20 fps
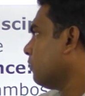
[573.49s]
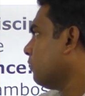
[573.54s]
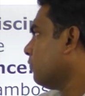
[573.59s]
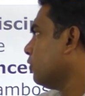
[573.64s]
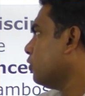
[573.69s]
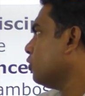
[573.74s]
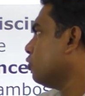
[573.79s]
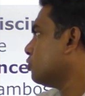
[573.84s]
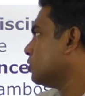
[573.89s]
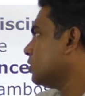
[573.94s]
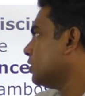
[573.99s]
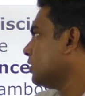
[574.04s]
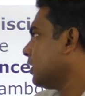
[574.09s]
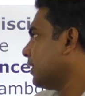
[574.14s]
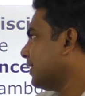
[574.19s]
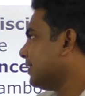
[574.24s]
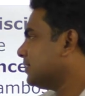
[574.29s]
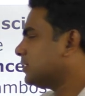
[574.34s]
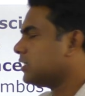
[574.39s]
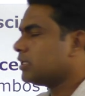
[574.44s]
using the
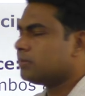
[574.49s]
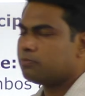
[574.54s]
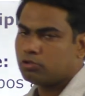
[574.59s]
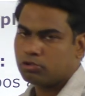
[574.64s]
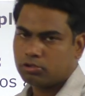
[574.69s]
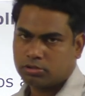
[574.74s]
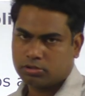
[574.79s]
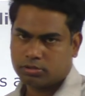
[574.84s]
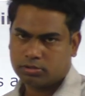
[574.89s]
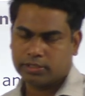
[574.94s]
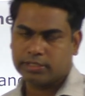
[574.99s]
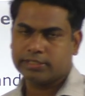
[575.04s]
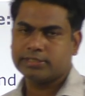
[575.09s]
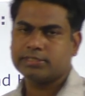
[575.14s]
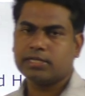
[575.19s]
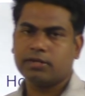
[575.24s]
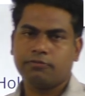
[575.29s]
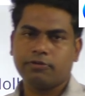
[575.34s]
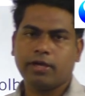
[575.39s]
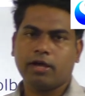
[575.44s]
Ritzer book.
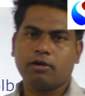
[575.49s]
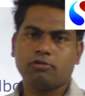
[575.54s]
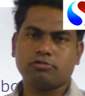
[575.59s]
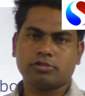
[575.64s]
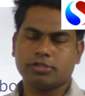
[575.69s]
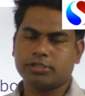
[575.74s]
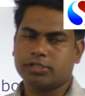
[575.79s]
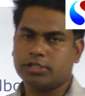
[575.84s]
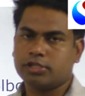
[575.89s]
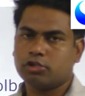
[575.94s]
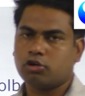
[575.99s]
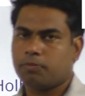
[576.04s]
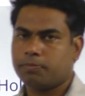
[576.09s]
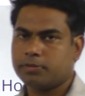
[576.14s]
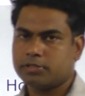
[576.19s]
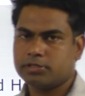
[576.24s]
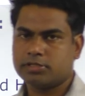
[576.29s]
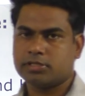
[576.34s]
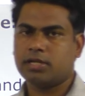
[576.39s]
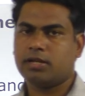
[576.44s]
Ritzer, we have certain
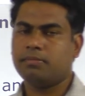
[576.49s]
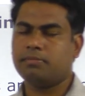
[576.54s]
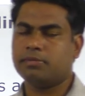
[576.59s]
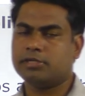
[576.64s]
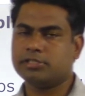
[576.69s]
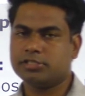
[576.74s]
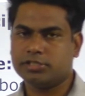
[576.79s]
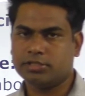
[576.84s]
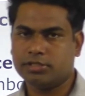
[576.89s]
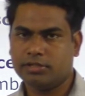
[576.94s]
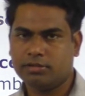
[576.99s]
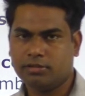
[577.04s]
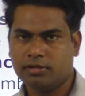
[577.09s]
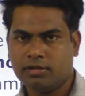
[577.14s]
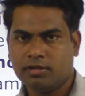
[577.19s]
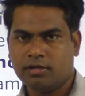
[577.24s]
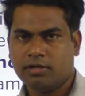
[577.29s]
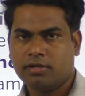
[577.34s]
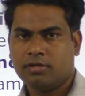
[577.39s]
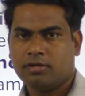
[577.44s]
topics that are mentioned
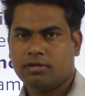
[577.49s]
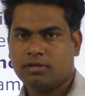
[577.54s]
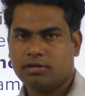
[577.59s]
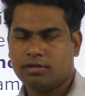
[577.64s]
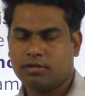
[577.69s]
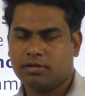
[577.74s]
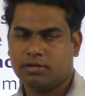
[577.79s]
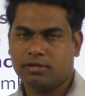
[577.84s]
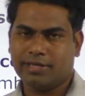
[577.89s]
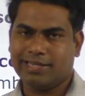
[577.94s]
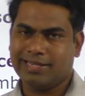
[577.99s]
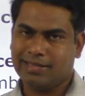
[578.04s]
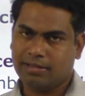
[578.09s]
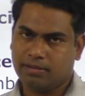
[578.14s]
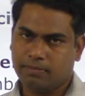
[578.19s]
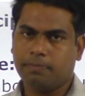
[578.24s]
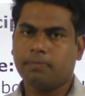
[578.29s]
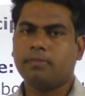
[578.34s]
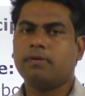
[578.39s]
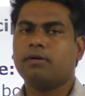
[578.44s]
in the
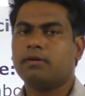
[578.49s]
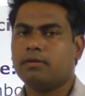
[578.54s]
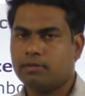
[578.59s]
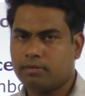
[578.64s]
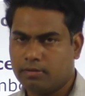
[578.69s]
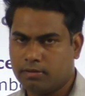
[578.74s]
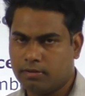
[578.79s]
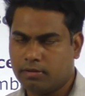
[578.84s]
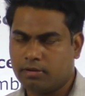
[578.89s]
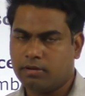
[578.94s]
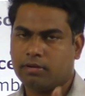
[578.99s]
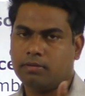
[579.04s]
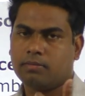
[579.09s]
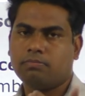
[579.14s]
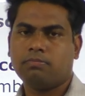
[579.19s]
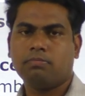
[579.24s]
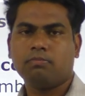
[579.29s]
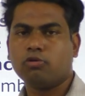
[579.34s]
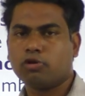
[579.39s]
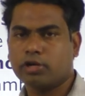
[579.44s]

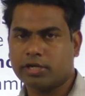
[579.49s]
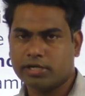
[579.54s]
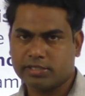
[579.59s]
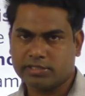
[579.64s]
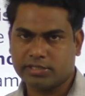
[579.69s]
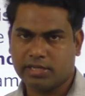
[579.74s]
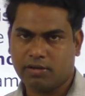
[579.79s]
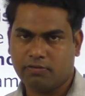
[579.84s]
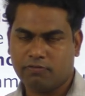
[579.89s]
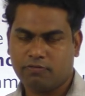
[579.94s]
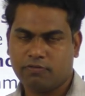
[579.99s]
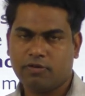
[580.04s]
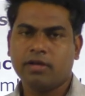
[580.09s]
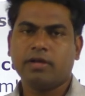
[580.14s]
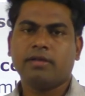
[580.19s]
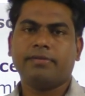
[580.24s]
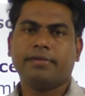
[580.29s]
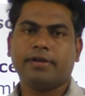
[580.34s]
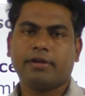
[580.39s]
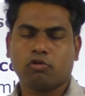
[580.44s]
book
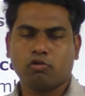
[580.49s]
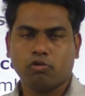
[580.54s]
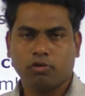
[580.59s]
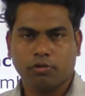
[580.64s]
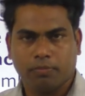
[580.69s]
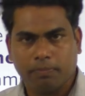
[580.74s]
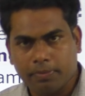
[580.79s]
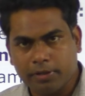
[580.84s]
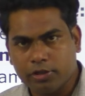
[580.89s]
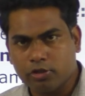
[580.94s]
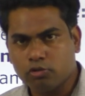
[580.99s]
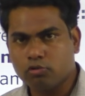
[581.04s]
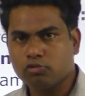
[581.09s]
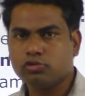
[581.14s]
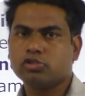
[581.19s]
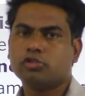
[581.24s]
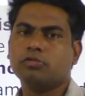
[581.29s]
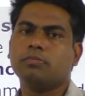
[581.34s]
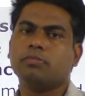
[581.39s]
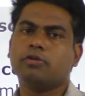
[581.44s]
itself that could be
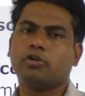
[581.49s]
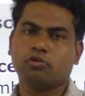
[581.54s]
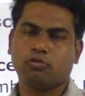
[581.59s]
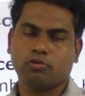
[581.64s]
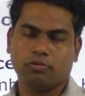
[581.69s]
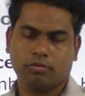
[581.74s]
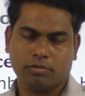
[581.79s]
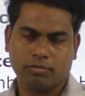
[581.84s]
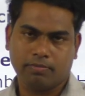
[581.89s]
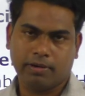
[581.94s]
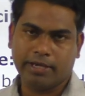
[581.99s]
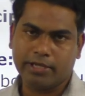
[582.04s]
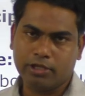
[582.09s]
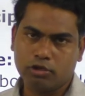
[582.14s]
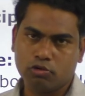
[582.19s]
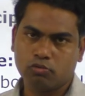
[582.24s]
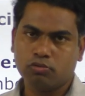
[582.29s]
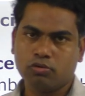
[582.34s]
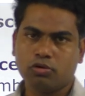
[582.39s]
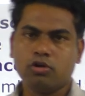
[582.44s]
used to by
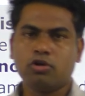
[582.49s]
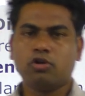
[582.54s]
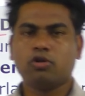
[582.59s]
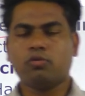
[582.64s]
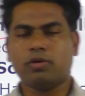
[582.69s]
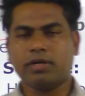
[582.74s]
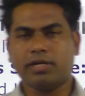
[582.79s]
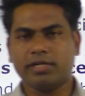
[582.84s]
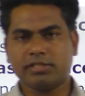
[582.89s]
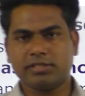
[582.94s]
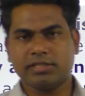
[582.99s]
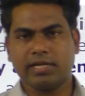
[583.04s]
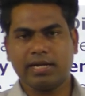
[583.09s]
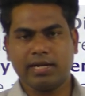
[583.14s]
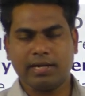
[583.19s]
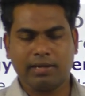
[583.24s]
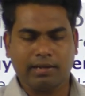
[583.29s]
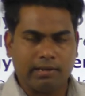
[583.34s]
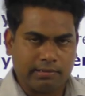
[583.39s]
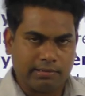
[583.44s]
you to
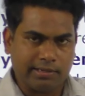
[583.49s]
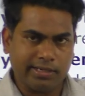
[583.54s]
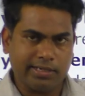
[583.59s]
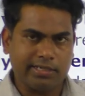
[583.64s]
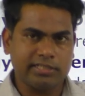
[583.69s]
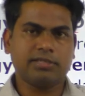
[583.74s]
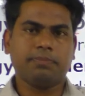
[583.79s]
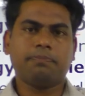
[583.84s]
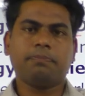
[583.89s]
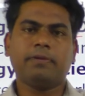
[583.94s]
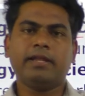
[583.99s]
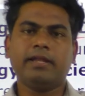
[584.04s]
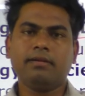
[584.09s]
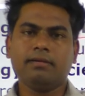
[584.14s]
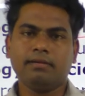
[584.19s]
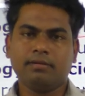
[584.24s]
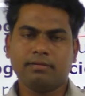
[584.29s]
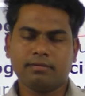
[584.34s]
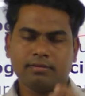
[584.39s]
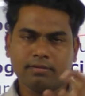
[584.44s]
understand the
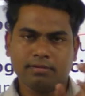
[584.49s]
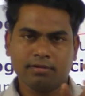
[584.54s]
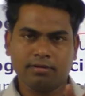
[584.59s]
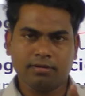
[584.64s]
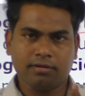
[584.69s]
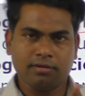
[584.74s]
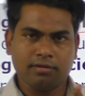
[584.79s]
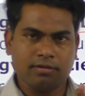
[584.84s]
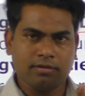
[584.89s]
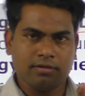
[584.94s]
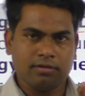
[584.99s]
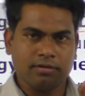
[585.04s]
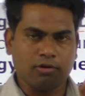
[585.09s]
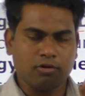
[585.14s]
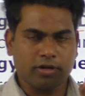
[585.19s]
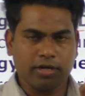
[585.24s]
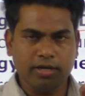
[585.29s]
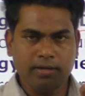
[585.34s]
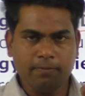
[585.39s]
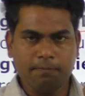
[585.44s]
discipline.
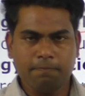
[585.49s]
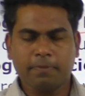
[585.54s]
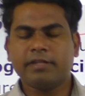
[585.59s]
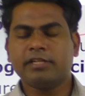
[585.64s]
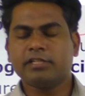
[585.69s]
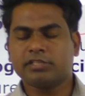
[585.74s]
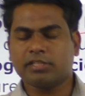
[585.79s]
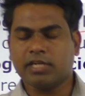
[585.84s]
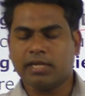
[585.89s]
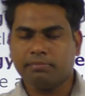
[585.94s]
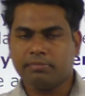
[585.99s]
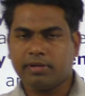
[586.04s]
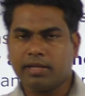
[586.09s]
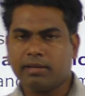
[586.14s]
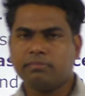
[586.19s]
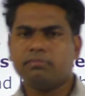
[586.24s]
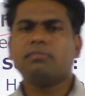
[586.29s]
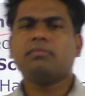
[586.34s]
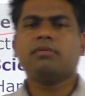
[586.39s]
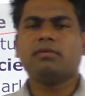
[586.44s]
Okay, at the same time,
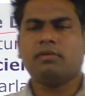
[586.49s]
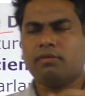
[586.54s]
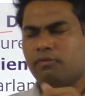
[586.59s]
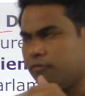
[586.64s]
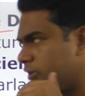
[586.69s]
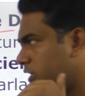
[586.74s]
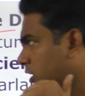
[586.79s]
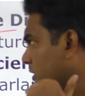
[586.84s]
within